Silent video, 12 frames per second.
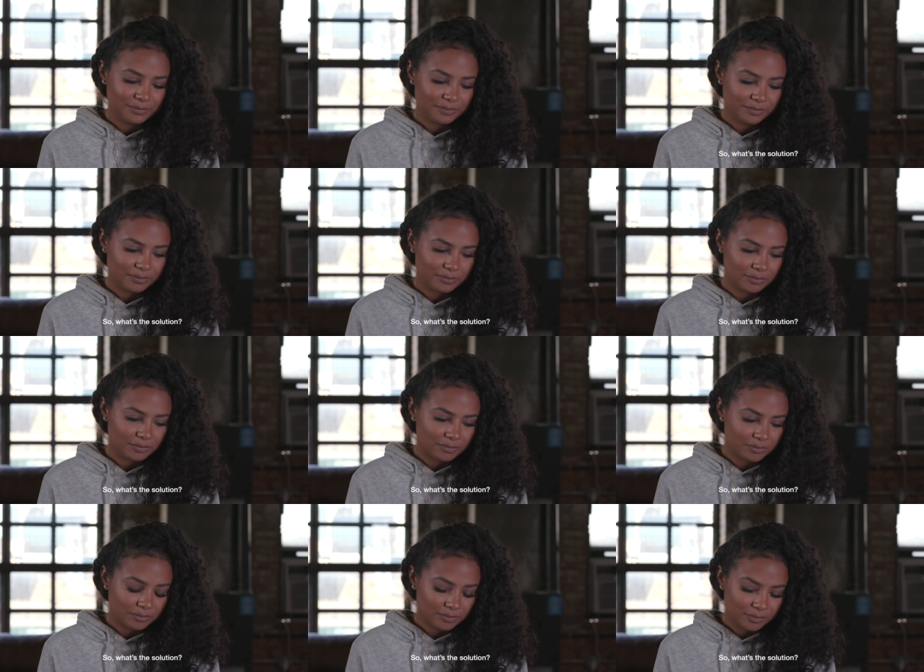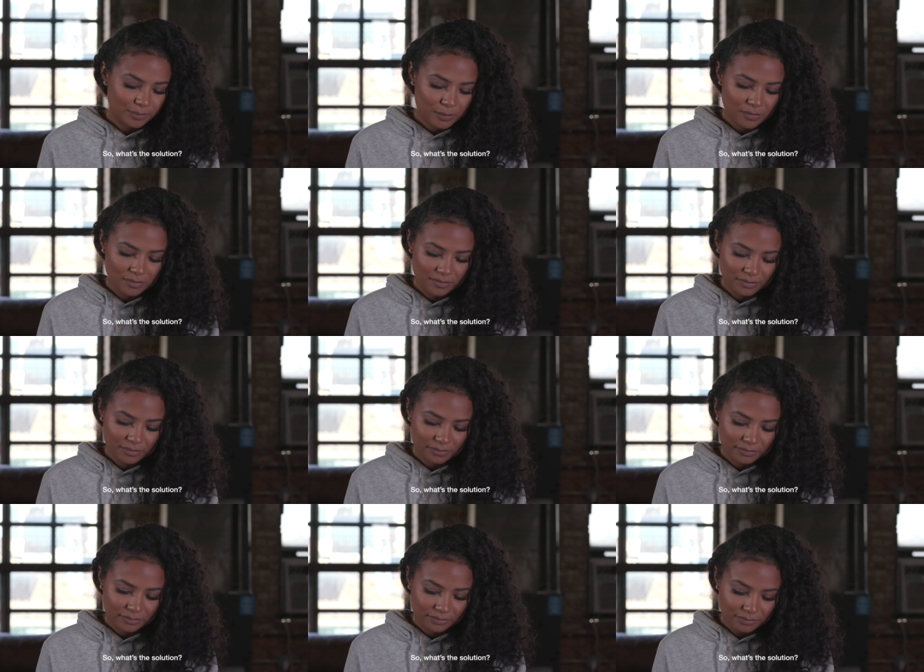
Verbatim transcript: So, what's the solution?